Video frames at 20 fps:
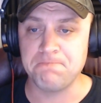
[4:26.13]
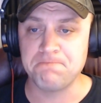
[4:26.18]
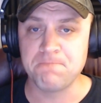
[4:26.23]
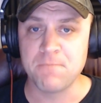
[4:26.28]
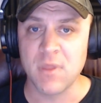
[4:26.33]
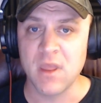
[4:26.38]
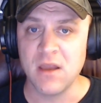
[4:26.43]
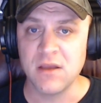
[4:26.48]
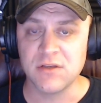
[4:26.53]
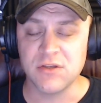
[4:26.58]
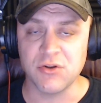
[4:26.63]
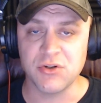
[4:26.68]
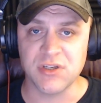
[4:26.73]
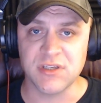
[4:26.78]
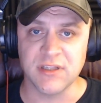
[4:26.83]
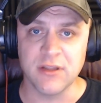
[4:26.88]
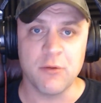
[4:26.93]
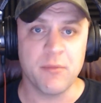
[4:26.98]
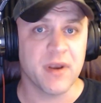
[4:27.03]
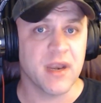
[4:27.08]
So just a
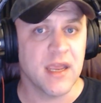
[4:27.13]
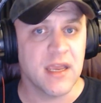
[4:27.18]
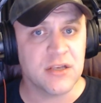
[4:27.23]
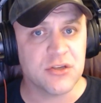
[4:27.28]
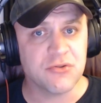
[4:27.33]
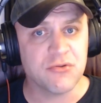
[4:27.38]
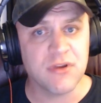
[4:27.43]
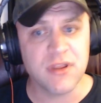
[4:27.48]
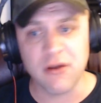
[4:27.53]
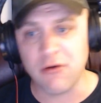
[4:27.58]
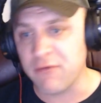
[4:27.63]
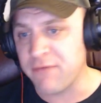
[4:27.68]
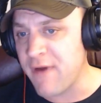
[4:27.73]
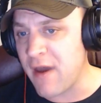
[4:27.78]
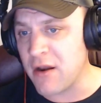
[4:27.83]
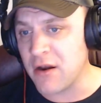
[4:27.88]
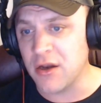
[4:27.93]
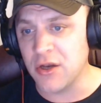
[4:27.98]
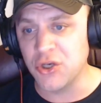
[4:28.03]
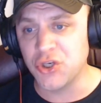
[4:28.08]
little bit of history. They were
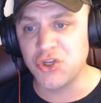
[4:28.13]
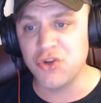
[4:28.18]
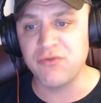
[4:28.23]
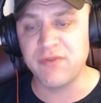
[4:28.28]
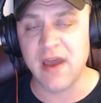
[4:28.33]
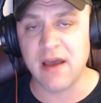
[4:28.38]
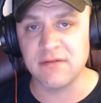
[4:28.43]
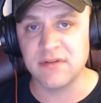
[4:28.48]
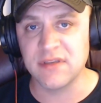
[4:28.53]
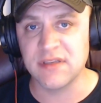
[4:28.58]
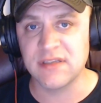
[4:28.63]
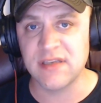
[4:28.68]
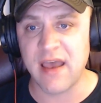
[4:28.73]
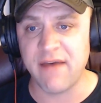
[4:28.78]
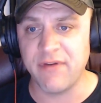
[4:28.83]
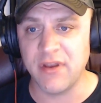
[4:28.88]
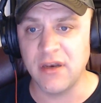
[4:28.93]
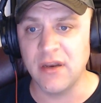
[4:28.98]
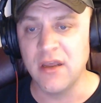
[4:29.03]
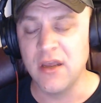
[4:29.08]
founded in
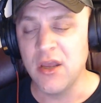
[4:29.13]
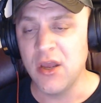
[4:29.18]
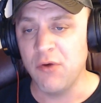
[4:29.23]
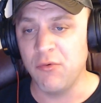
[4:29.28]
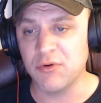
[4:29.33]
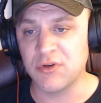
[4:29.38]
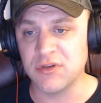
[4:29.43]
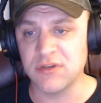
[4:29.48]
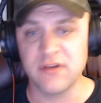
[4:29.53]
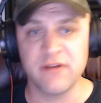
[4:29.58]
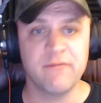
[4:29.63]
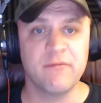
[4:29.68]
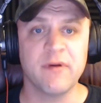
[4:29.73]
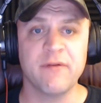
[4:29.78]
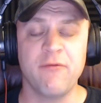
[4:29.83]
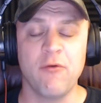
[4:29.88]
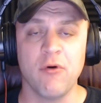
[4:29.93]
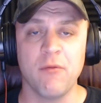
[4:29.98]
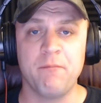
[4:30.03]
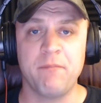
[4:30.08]
2007, which is even
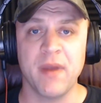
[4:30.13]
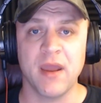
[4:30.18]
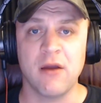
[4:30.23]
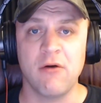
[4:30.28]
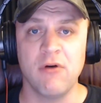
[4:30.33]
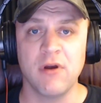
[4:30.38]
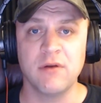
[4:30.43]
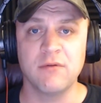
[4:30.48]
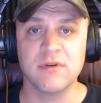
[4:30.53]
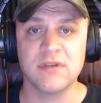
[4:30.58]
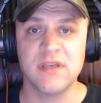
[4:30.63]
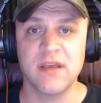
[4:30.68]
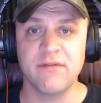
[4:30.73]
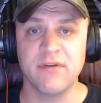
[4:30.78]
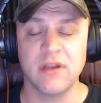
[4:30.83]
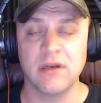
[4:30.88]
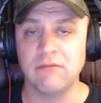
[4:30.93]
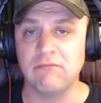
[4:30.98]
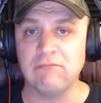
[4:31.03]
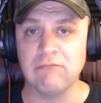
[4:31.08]
before Bitcoin was
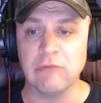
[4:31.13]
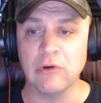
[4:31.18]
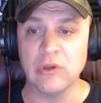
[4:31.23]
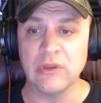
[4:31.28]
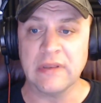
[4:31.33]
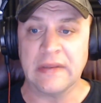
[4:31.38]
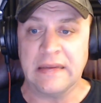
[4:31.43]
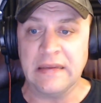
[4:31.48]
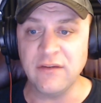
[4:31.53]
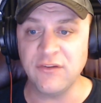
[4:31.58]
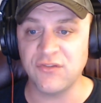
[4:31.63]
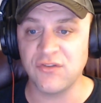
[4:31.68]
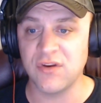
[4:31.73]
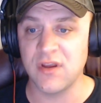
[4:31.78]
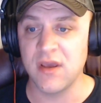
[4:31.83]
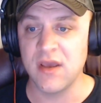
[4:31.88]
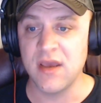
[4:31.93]
even released.